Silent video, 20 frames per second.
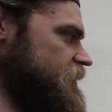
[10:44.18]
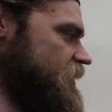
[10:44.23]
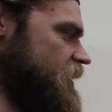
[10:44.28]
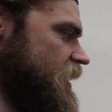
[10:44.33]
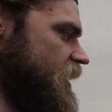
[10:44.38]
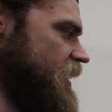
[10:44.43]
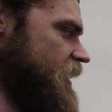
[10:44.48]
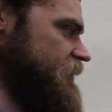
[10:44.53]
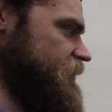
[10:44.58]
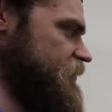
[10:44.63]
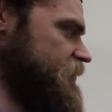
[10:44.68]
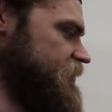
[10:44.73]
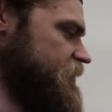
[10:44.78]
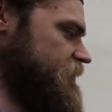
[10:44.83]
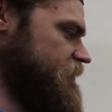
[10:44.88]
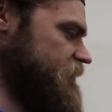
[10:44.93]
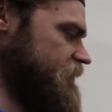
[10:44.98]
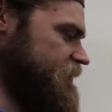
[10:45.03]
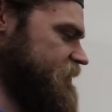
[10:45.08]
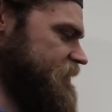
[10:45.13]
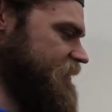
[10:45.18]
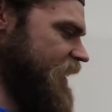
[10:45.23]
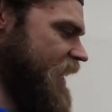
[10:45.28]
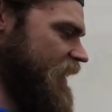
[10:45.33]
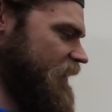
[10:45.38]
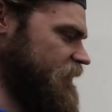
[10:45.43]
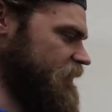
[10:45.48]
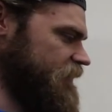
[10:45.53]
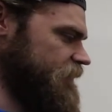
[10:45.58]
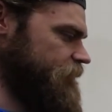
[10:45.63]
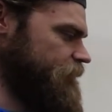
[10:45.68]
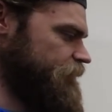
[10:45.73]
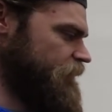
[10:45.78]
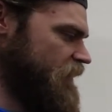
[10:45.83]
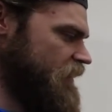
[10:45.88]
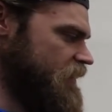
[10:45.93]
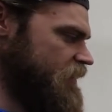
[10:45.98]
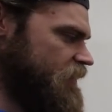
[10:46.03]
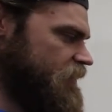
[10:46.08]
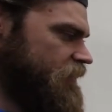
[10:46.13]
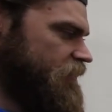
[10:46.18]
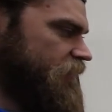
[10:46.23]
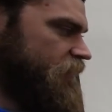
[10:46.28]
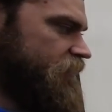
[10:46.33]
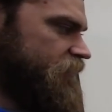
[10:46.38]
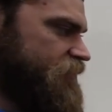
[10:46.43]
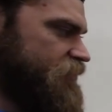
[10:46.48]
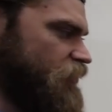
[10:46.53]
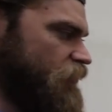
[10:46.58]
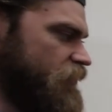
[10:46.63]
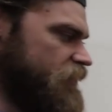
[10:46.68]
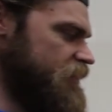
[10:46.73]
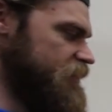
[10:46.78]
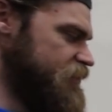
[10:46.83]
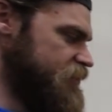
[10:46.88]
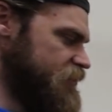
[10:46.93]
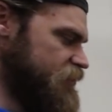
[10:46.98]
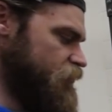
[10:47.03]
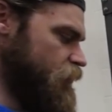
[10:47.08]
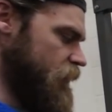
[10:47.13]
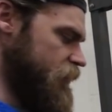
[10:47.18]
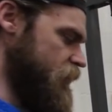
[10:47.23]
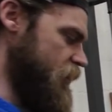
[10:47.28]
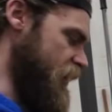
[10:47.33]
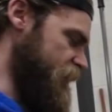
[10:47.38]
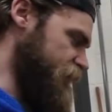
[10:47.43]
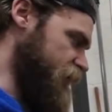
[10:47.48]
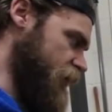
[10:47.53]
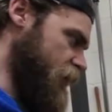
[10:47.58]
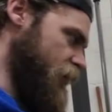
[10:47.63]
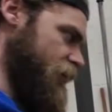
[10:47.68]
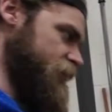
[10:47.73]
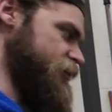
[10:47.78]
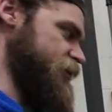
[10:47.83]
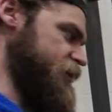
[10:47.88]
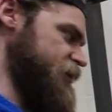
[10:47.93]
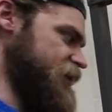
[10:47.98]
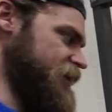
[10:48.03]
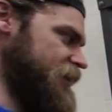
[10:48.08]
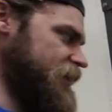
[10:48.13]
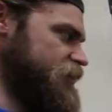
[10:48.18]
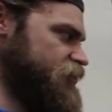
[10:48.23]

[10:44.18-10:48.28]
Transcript: Yes, exactly. So this is when you have to consciously